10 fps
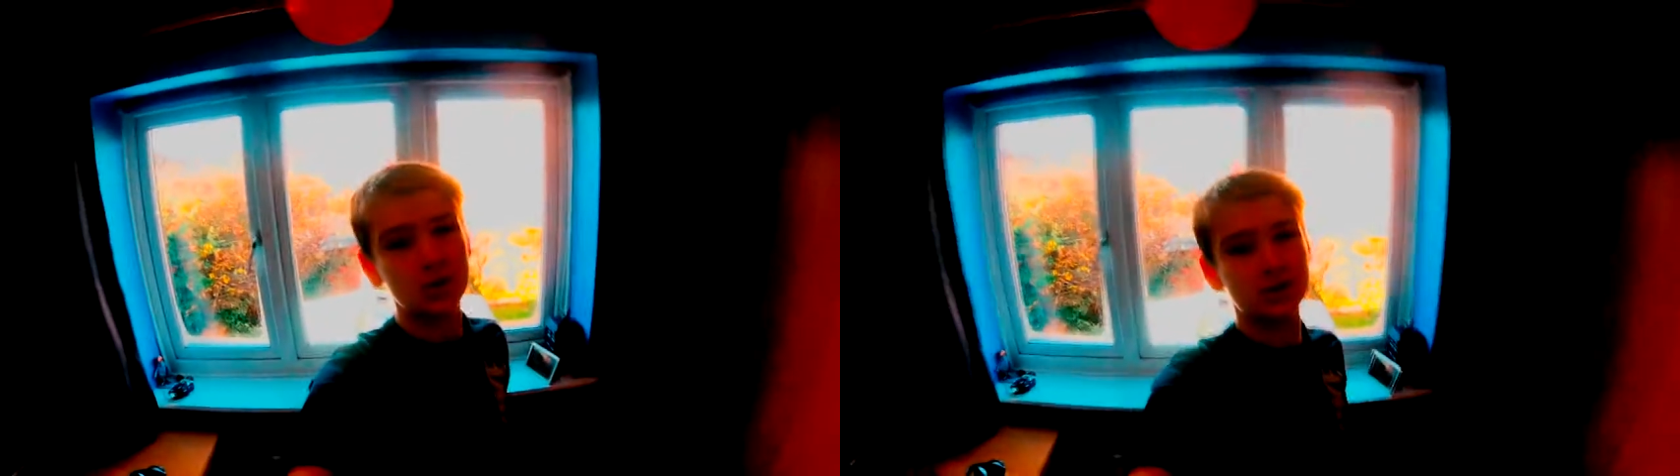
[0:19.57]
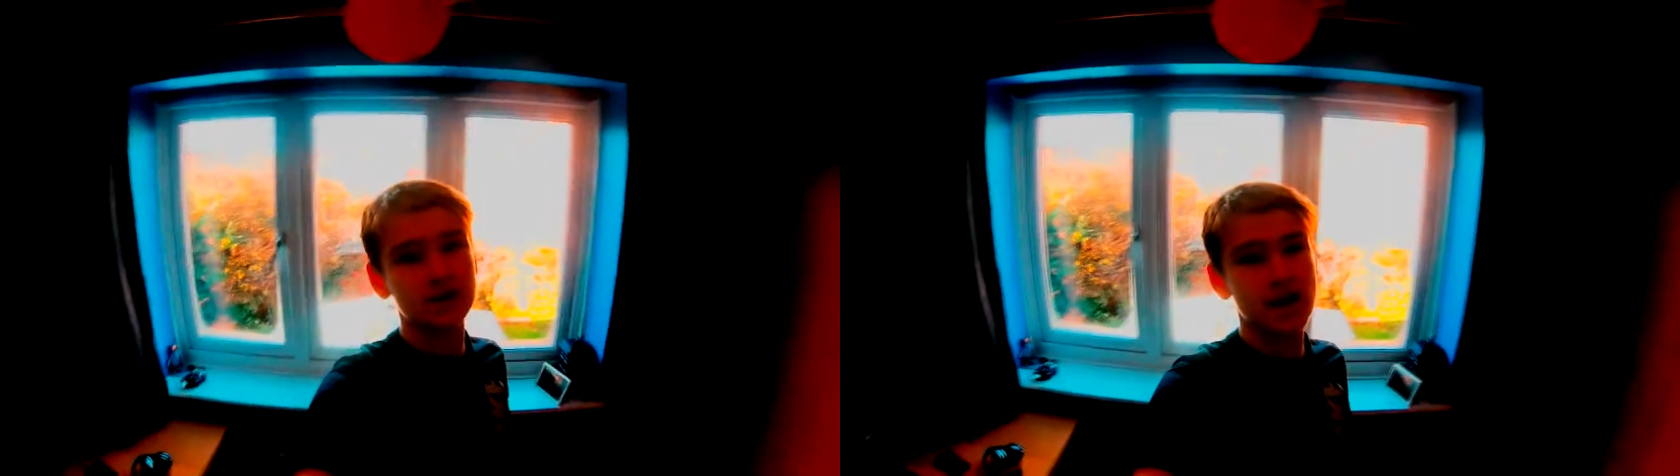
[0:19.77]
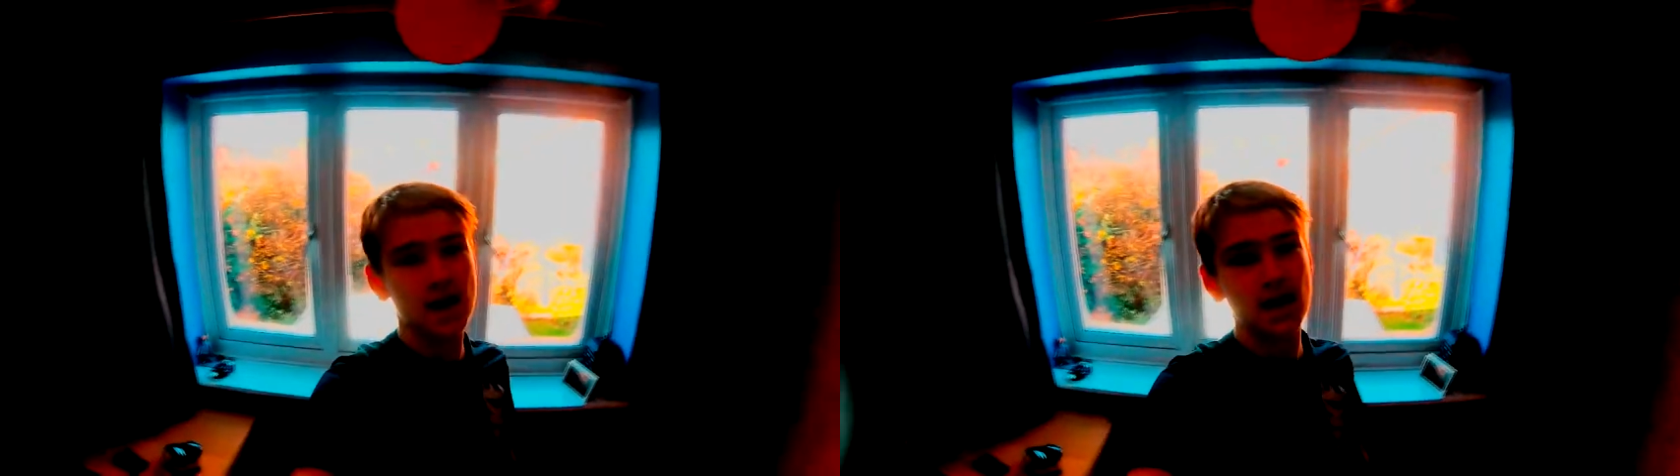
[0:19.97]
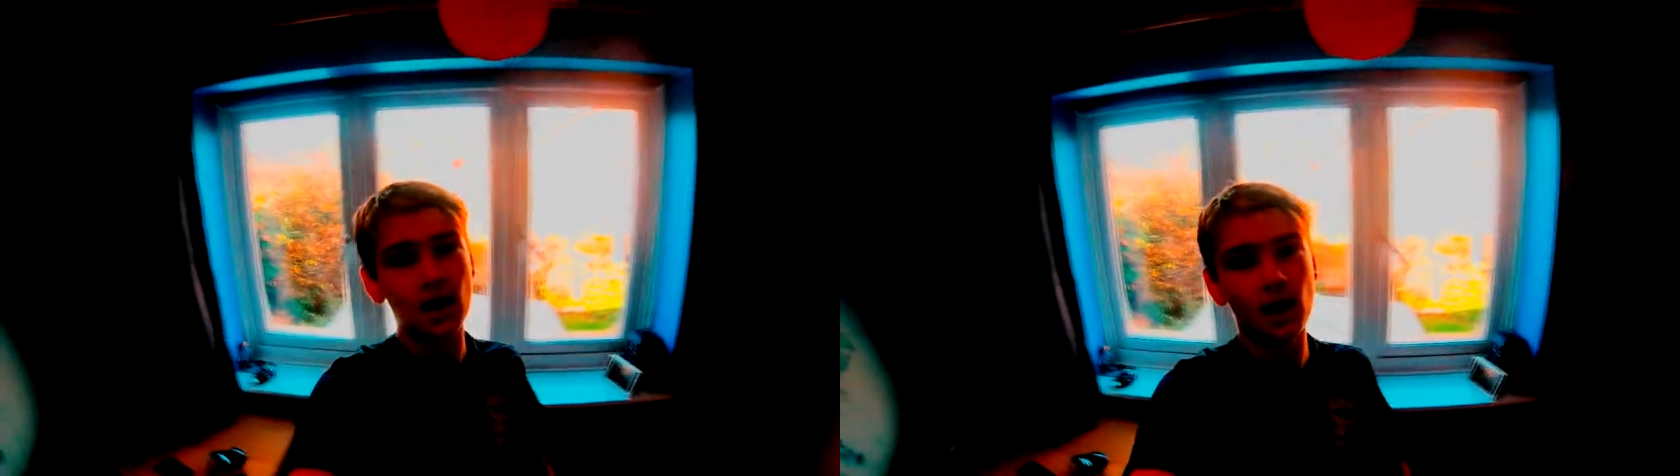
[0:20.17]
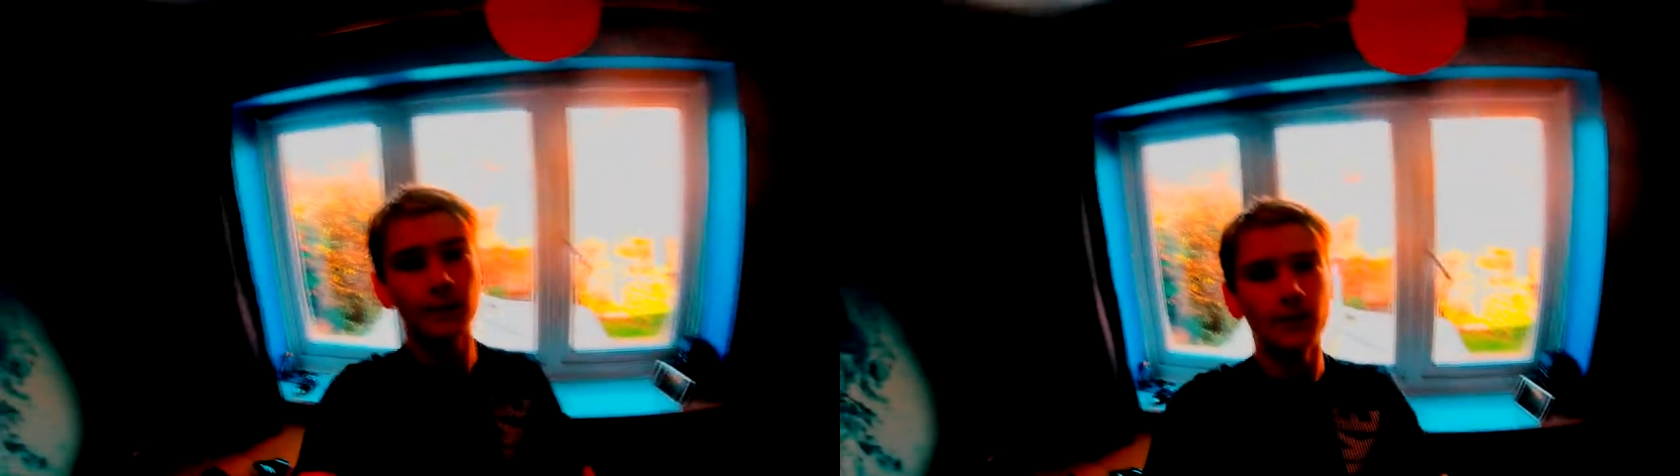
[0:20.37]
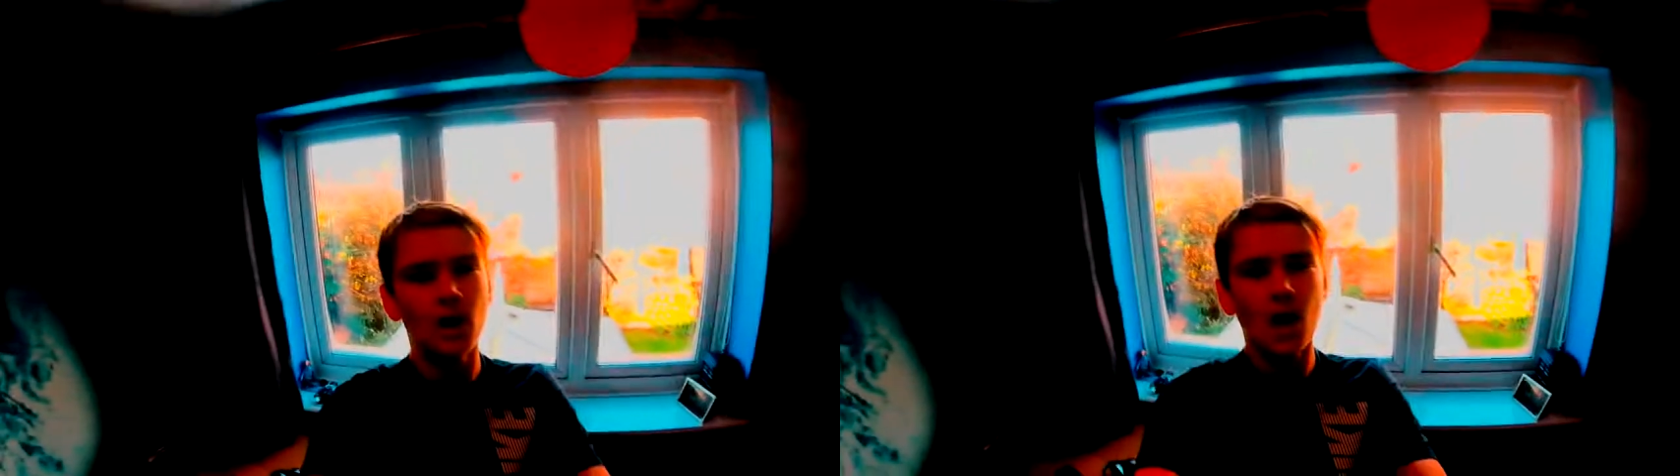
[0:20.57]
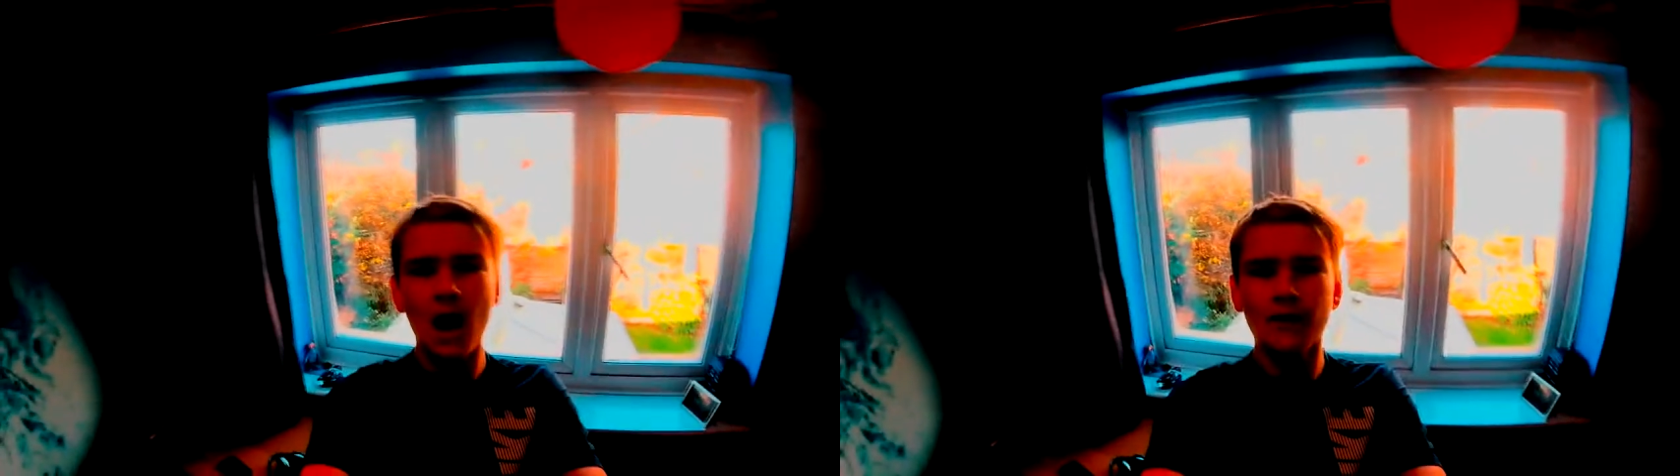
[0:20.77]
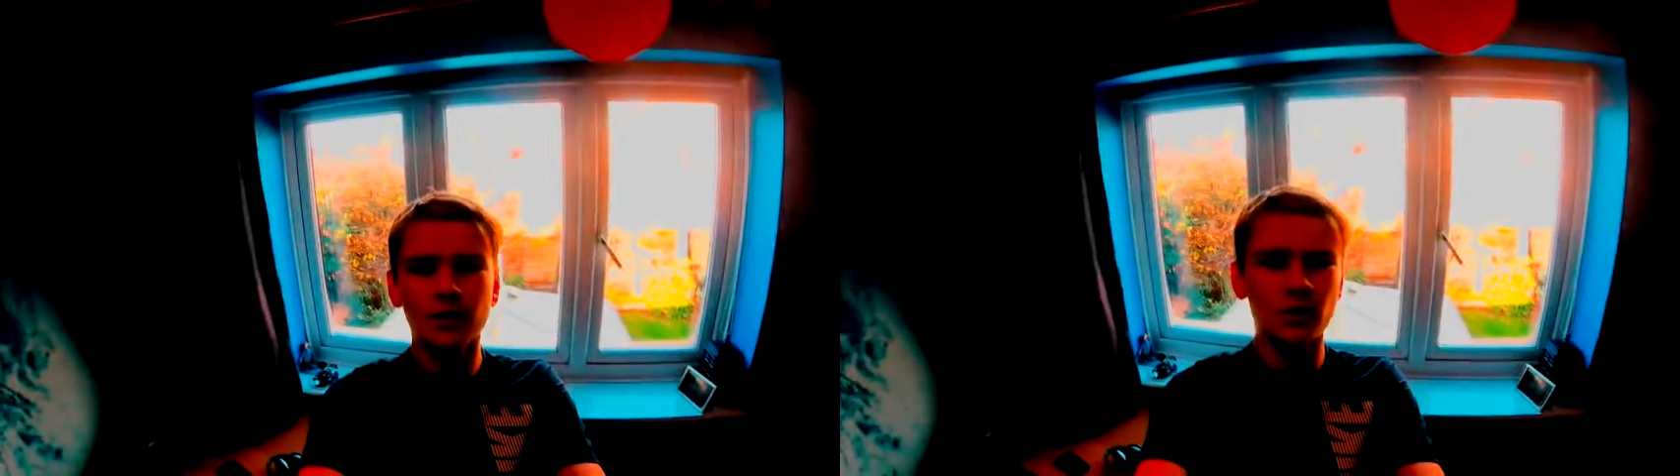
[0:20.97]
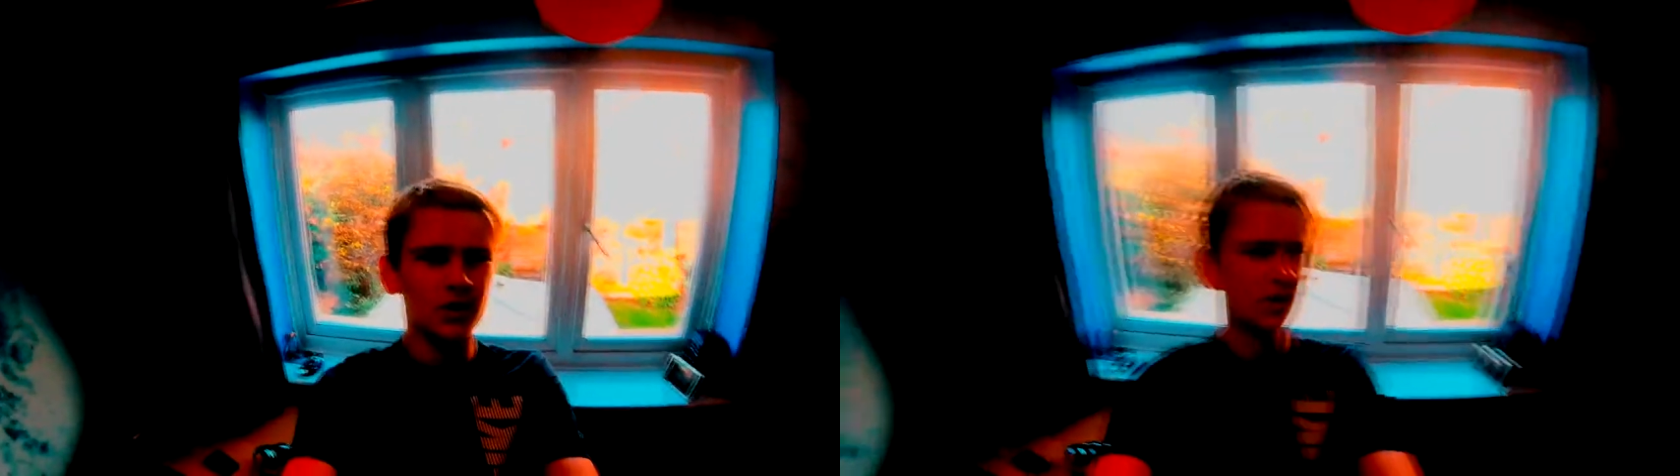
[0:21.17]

today um I haven't done one